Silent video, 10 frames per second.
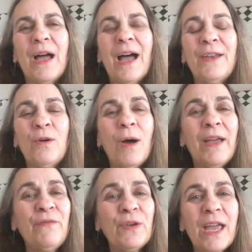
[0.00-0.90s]
I know
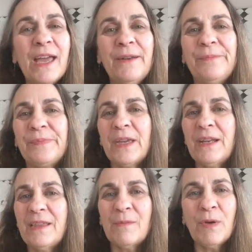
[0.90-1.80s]
I forget, and
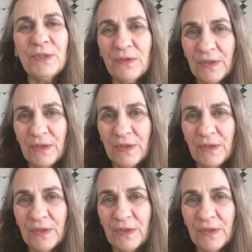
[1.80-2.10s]
I think most